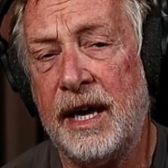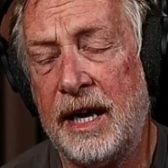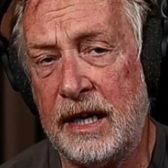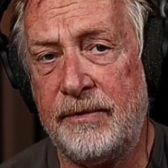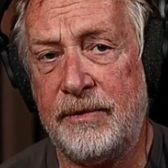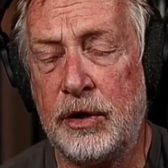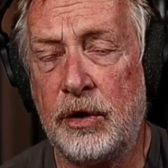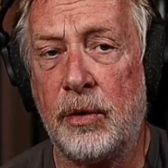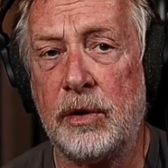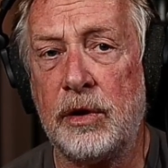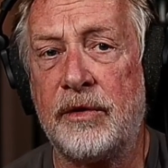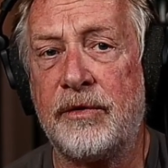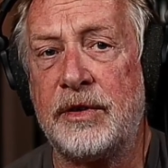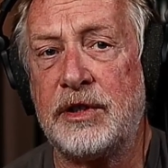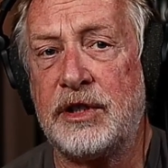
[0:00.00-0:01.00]
And if you go
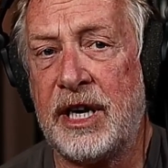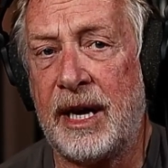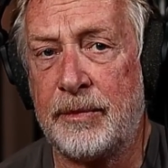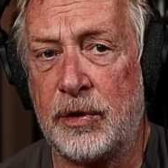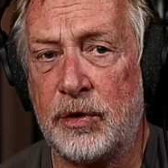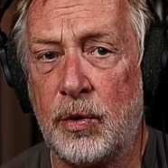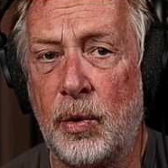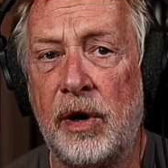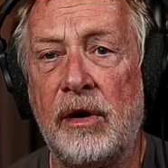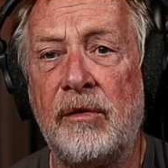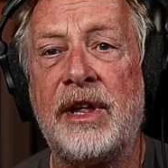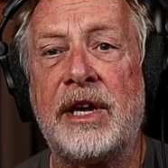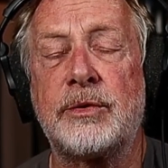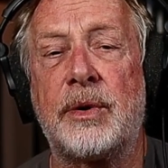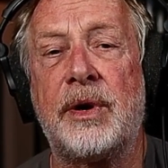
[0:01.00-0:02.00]
look at chapter 12,
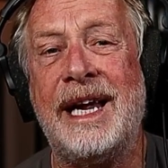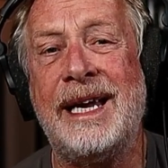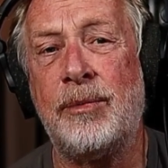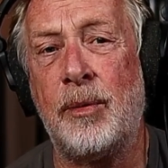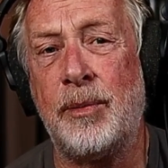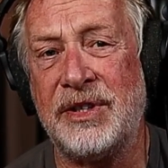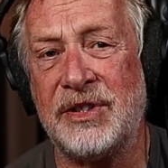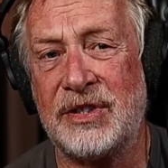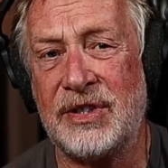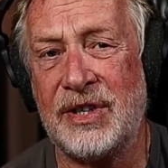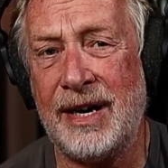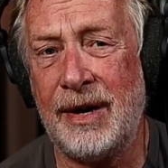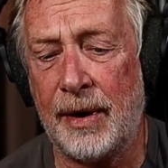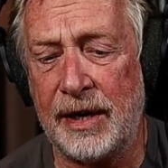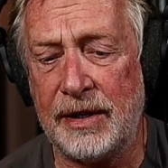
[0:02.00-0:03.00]
that's where Abram and
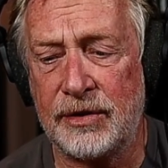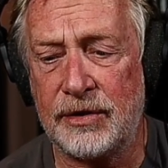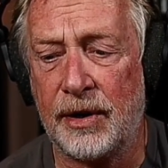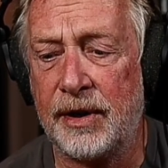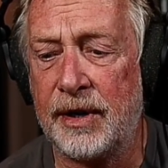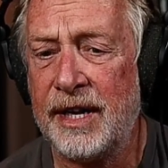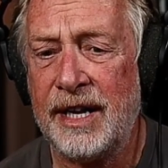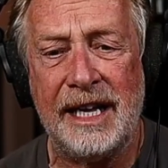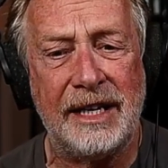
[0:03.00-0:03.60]
Sarai start.